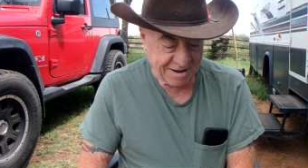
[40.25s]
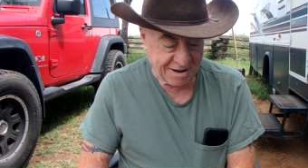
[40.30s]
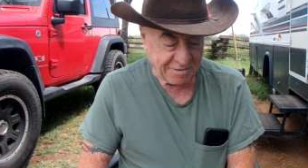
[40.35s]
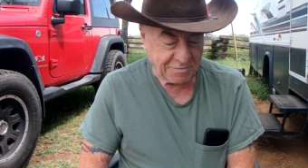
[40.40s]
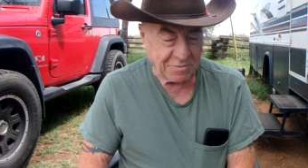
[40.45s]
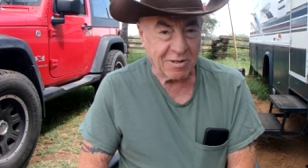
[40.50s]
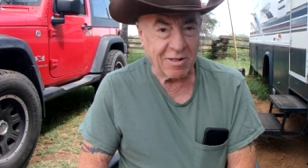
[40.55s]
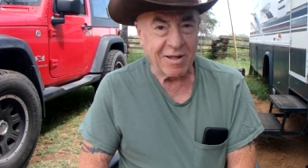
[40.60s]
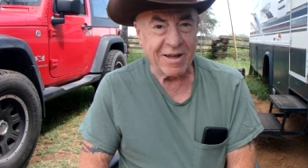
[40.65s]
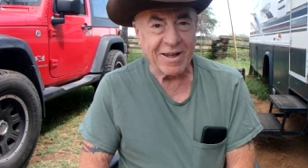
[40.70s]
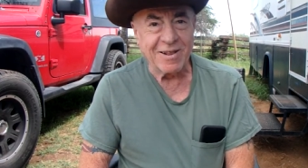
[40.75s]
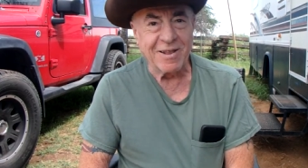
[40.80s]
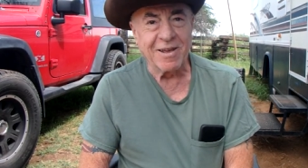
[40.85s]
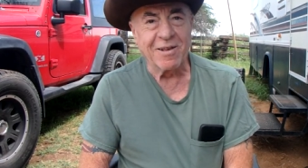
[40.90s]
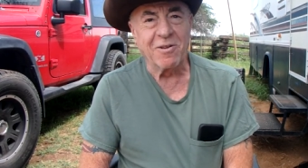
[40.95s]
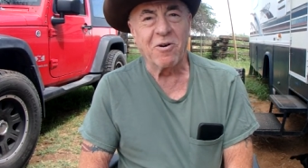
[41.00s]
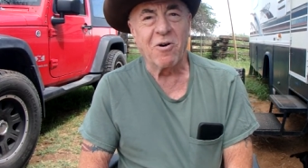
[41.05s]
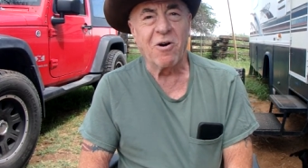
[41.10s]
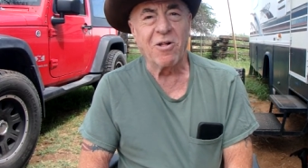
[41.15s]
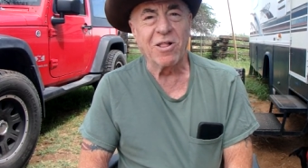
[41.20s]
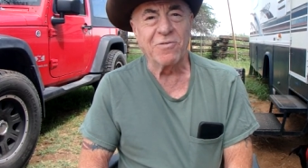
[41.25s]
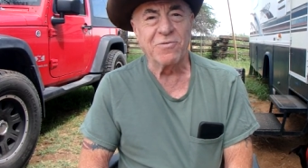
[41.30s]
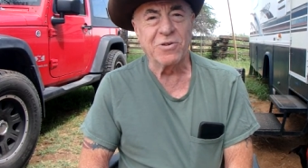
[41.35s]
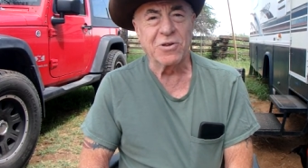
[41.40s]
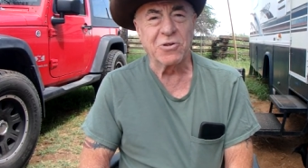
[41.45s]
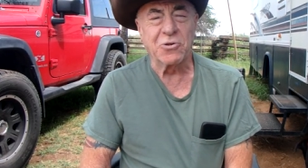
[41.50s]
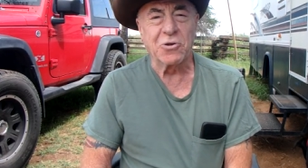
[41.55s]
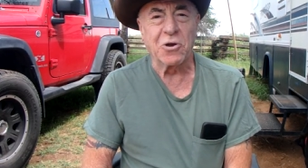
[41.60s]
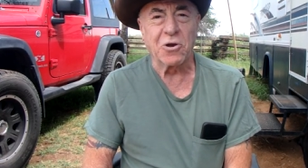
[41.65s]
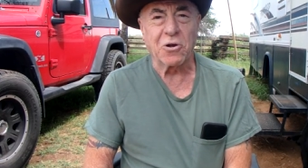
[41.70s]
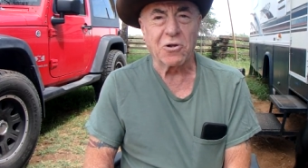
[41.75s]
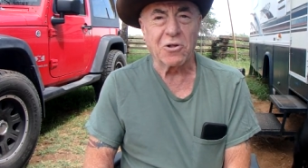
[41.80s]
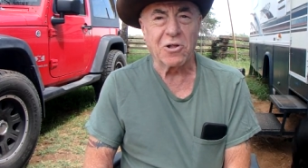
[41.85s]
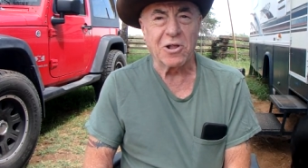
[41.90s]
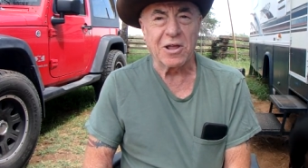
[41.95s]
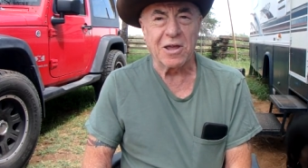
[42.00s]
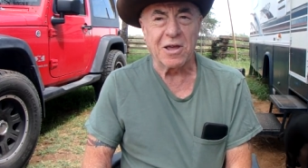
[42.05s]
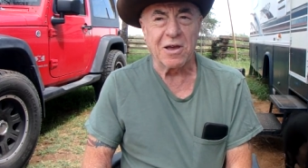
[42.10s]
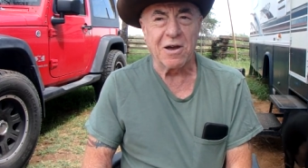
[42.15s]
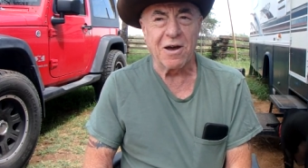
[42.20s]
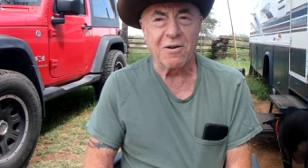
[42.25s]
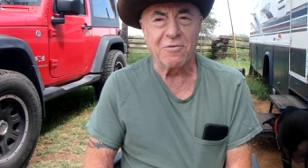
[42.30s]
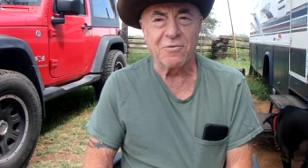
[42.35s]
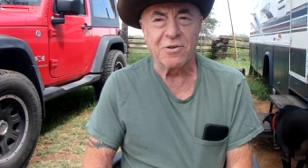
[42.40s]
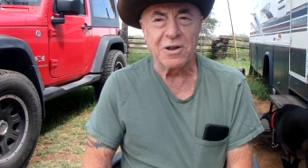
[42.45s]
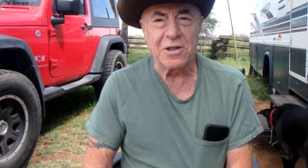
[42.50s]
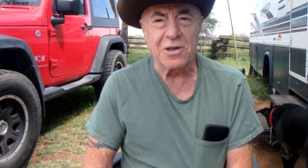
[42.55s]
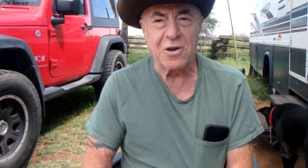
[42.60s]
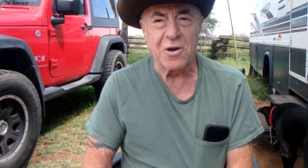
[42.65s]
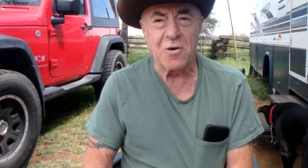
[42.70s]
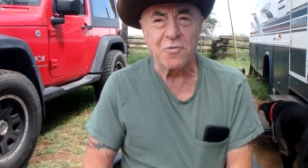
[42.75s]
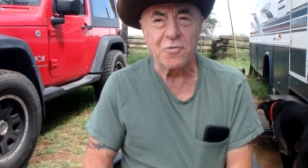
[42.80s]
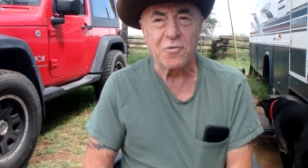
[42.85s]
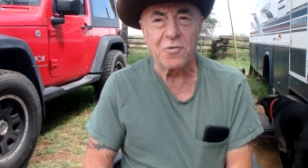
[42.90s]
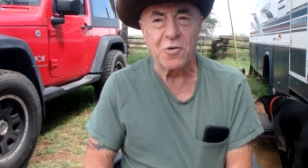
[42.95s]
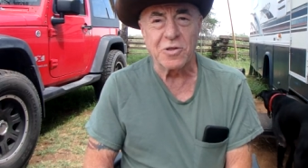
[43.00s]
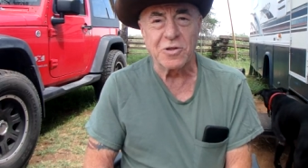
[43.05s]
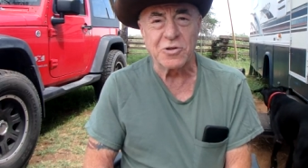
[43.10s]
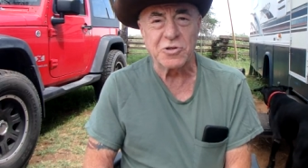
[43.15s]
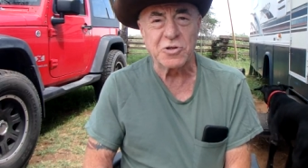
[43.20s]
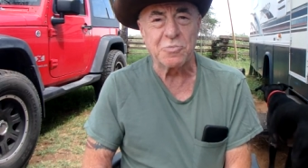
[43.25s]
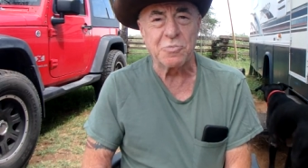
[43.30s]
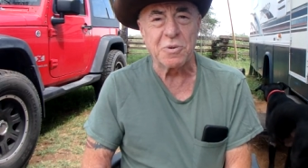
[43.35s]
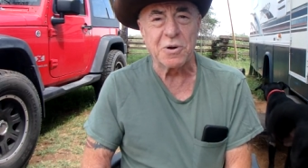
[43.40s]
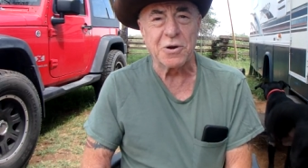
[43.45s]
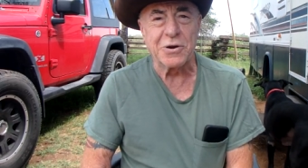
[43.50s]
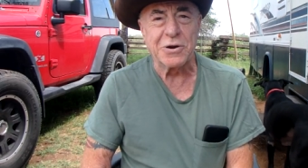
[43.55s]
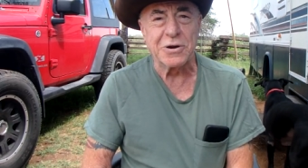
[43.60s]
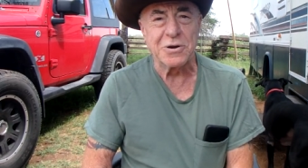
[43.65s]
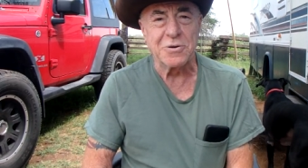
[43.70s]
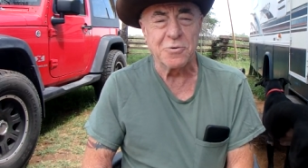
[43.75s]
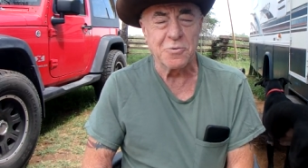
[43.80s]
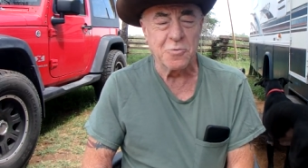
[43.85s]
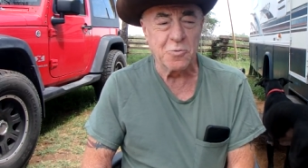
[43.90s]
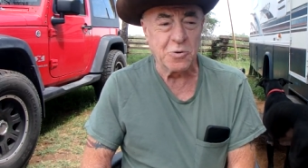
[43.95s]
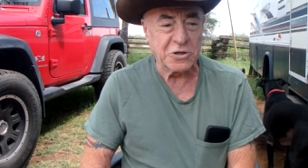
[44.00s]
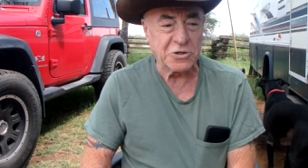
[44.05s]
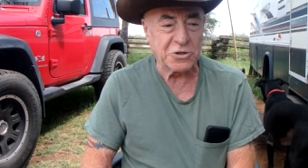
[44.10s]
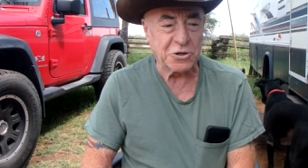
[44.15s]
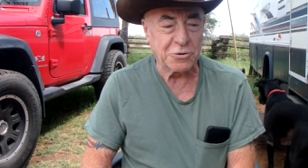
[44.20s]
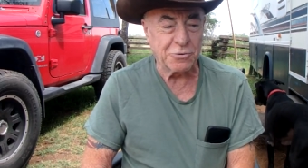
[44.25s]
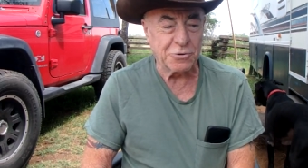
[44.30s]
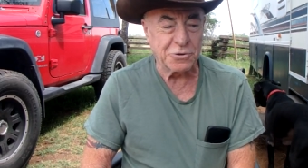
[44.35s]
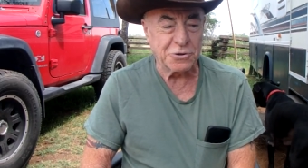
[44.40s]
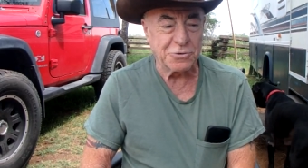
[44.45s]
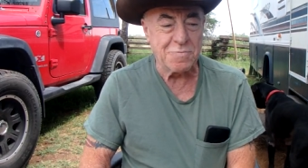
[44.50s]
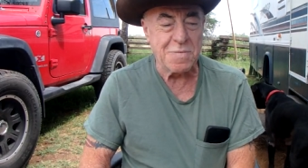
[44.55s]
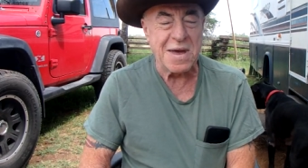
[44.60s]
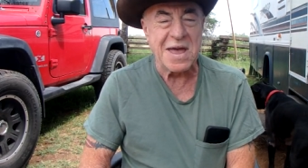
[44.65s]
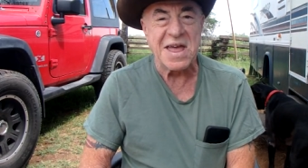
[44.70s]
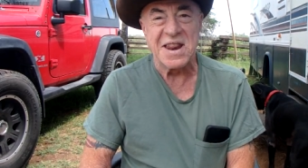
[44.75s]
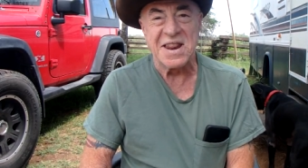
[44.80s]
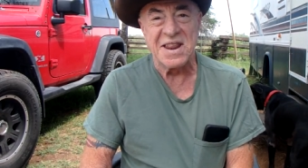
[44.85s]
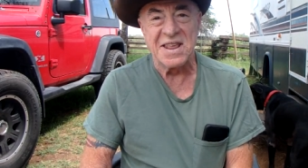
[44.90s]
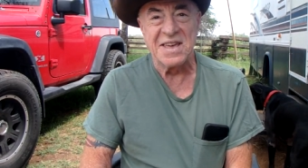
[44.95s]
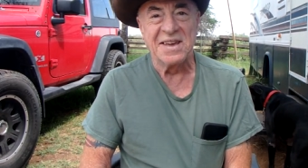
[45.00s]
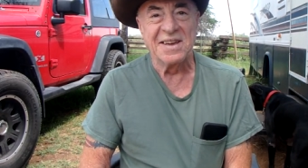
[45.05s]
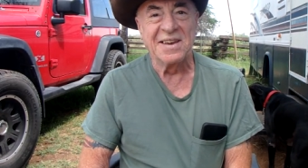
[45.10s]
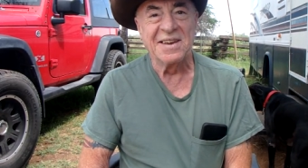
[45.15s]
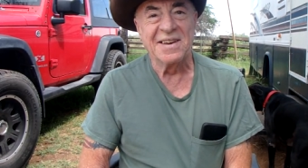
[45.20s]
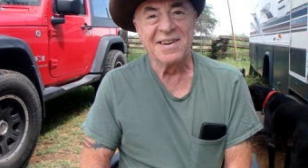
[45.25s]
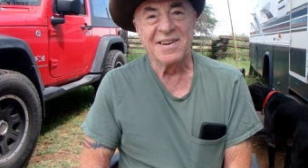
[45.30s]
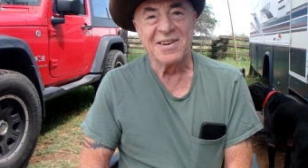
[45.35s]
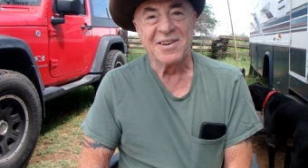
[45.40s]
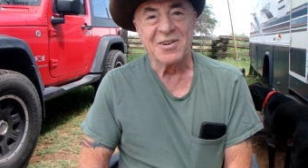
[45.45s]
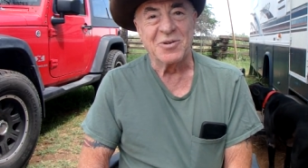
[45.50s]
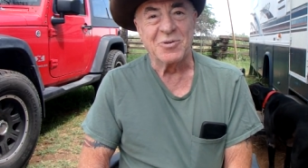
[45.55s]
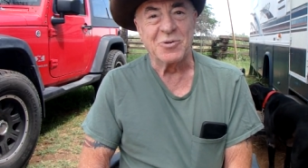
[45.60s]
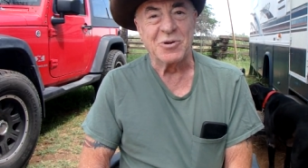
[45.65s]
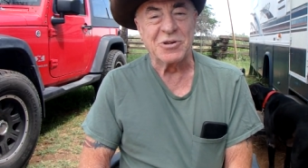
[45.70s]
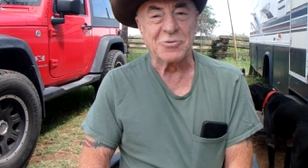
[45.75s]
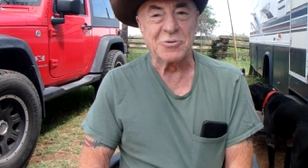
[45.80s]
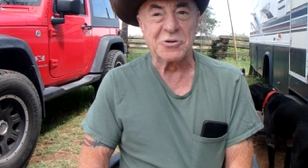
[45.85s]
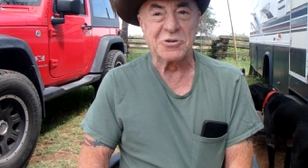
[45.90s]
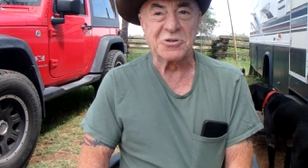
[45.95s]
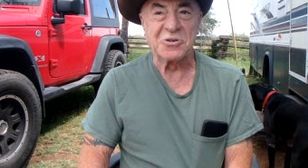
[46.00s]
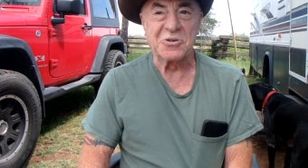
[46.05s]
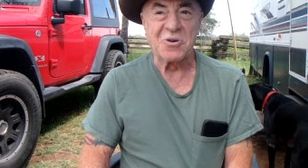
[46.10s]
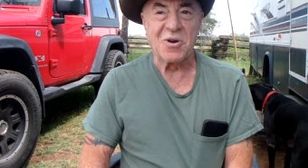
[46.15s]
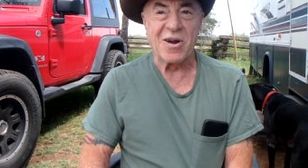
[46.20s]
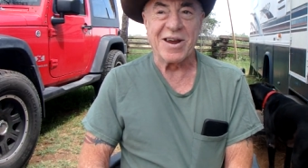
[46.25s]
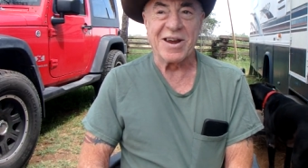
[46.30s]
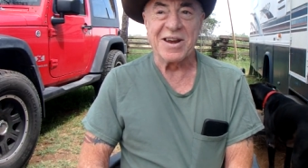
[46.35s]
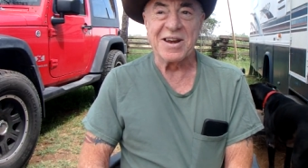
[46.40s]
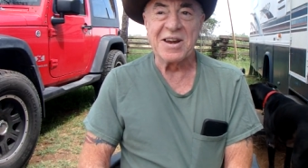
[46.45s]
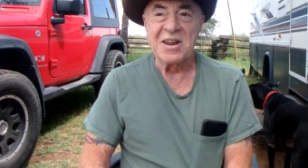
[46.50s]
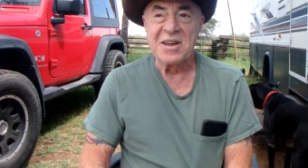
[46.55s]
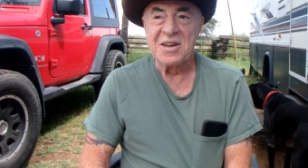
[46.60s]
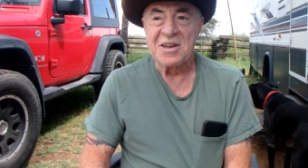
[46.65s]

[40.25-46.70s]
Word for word: I'm glad that all of you took the uh, video for the spirit in which it was meant, which was great.